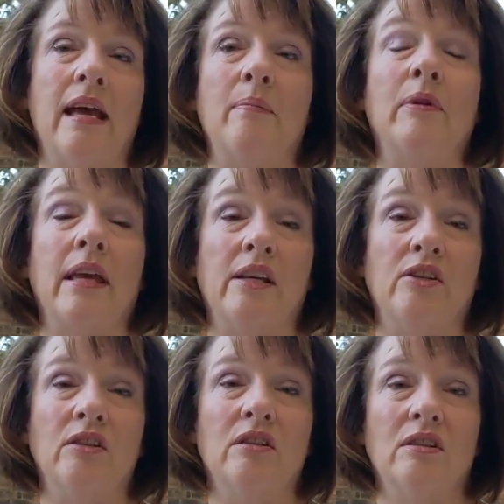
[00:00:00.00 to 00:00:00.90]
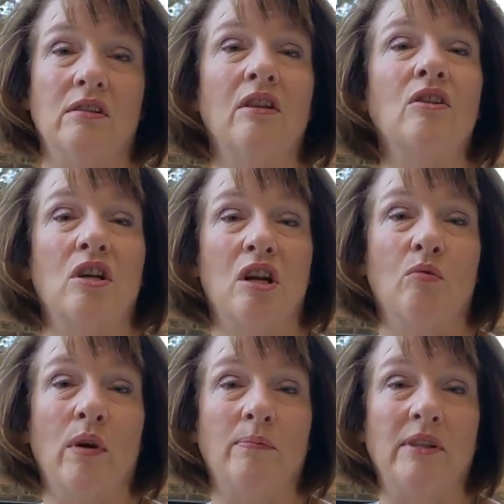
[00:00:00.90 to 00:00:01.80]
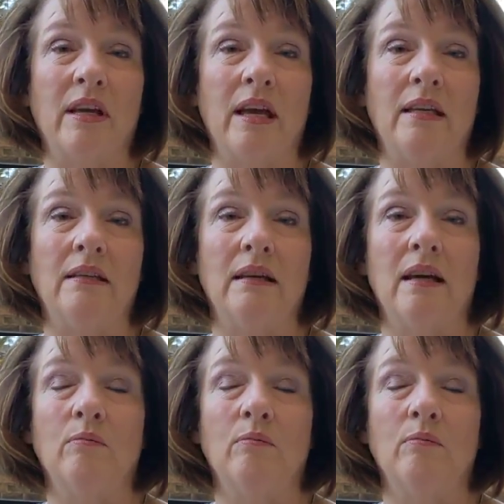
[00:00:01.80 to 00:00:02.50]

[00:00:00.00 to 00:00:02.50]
Applications, look on our website.